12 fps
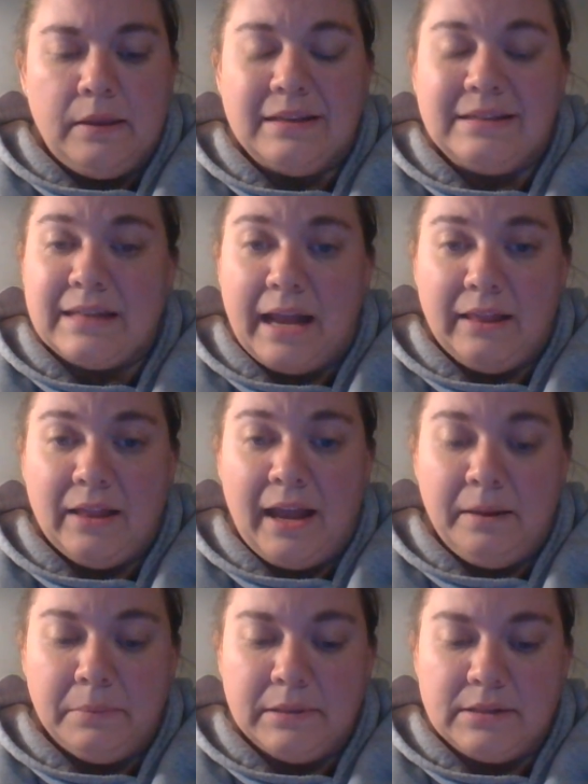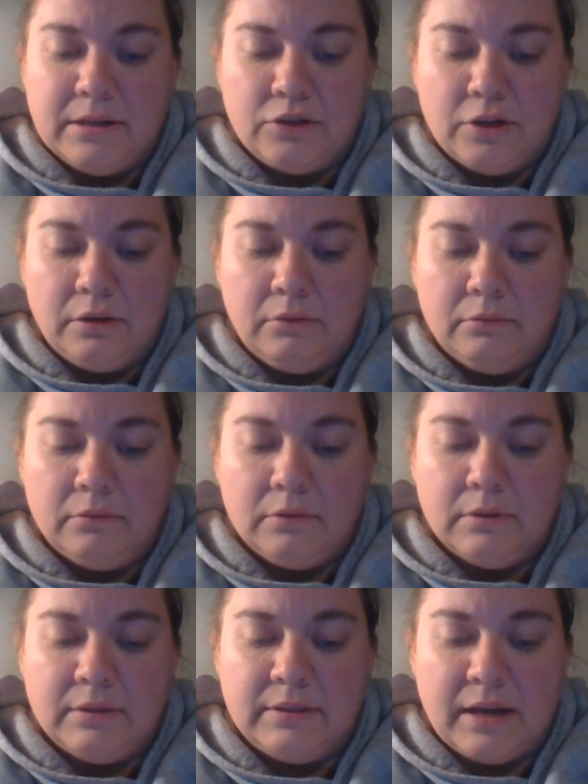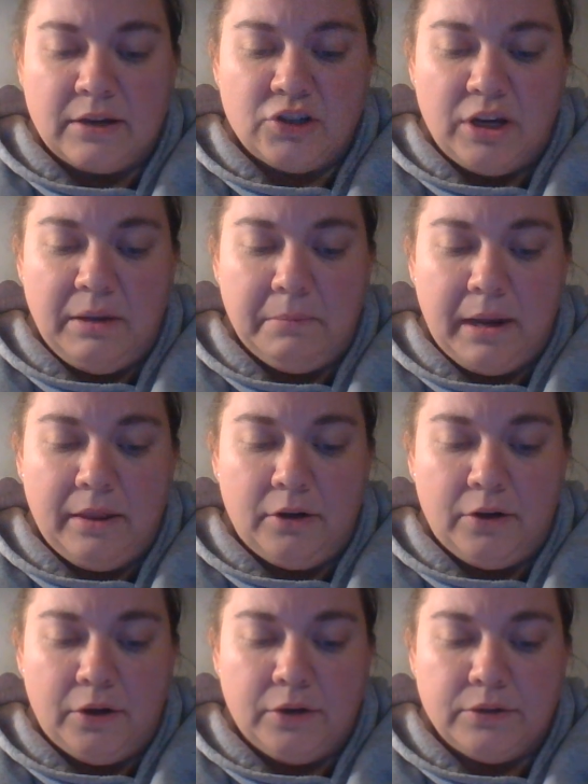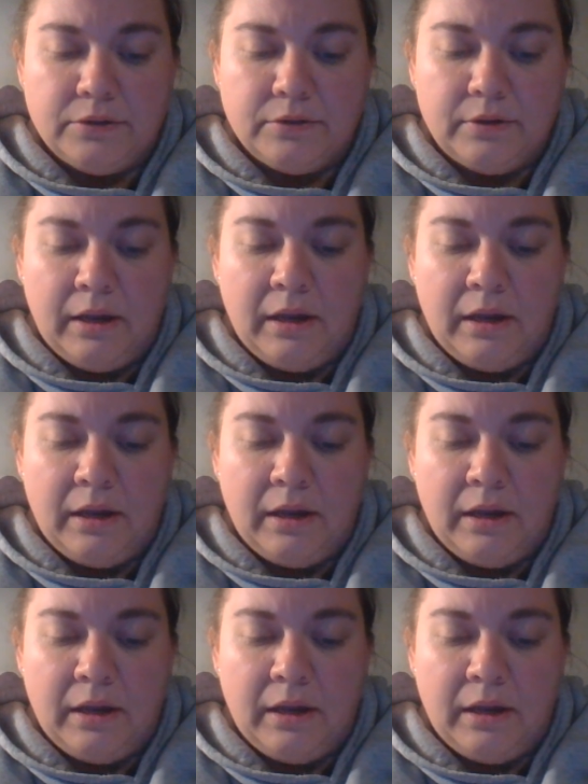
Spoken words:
The sideline position, suctioning by the nurse,